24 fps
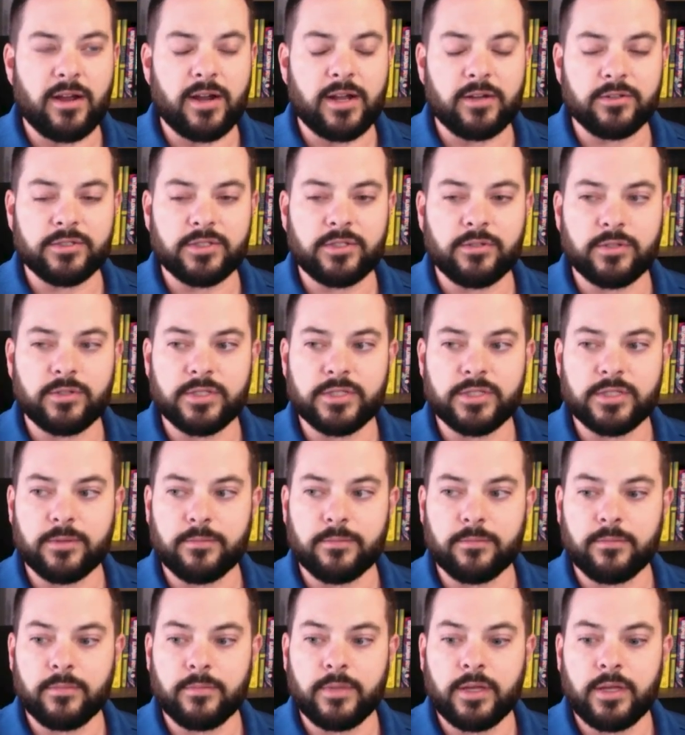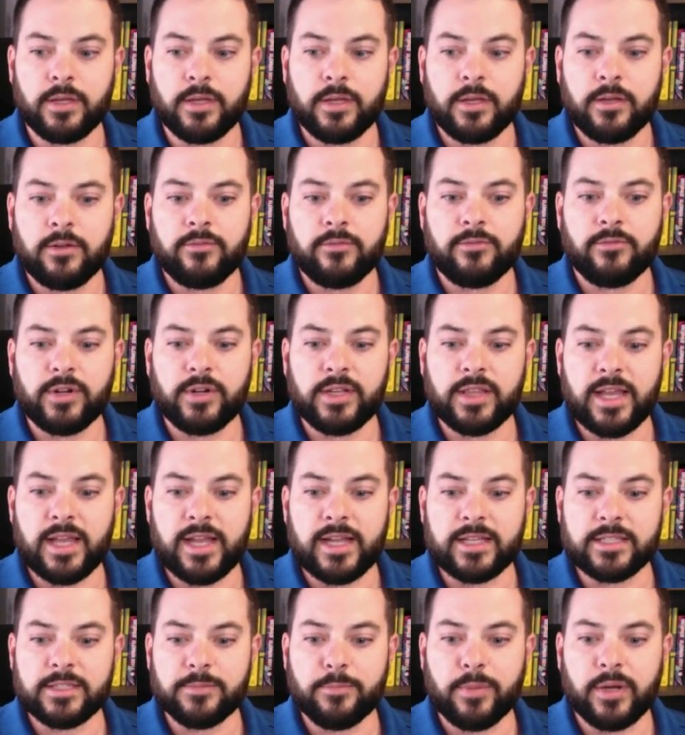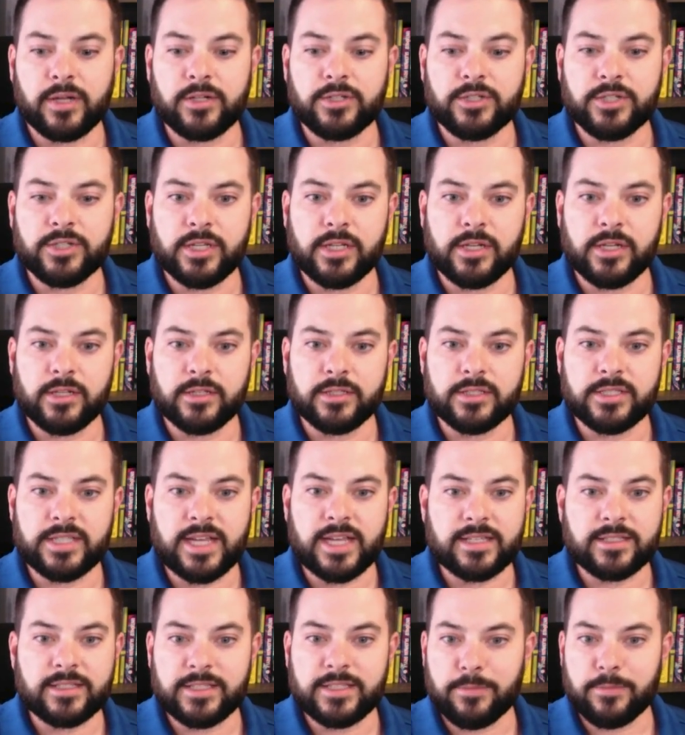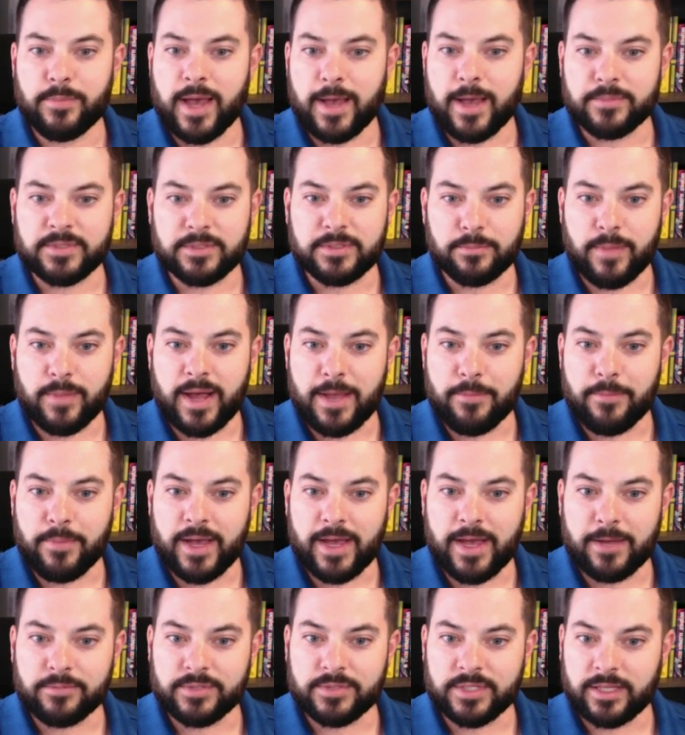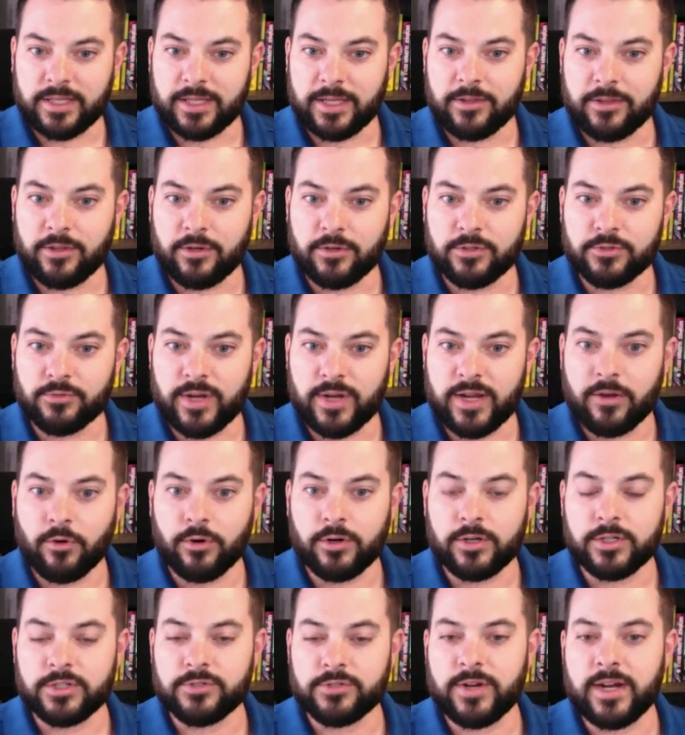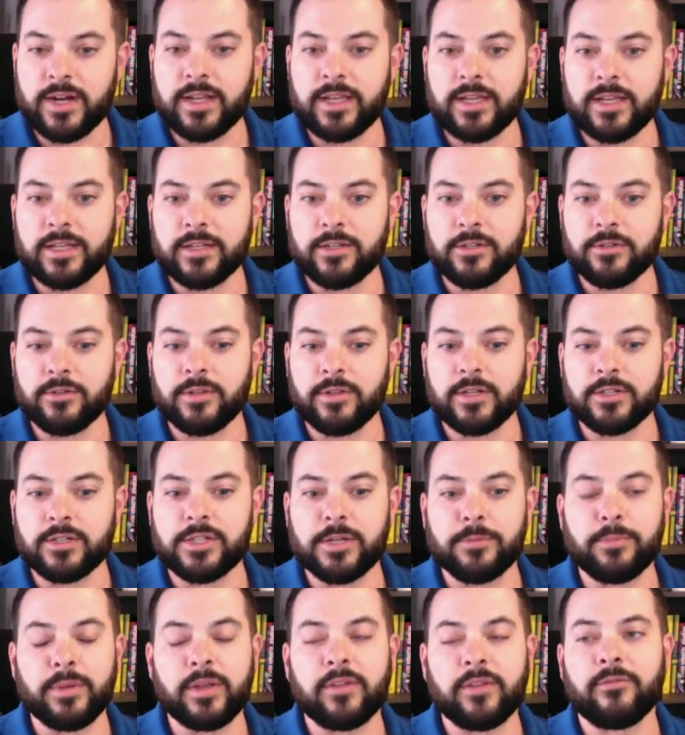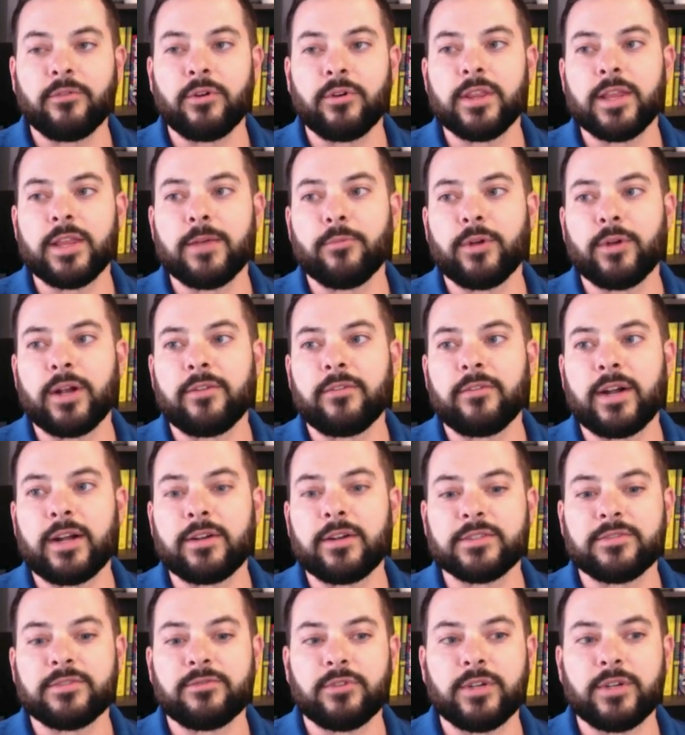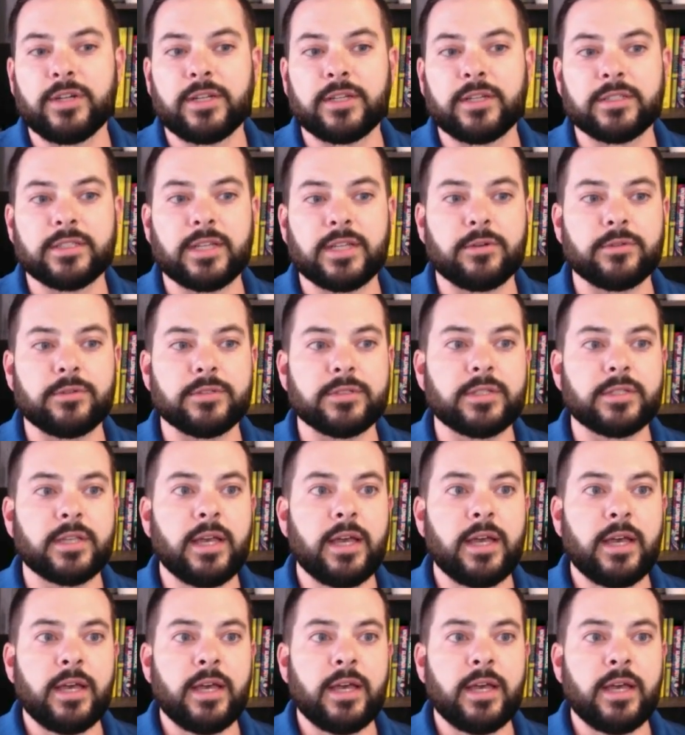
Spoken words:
I was doing some freelance punch in and set CPAPs and BiPAPs and get those orders ready and do their shipping for them whenever I was free, because I was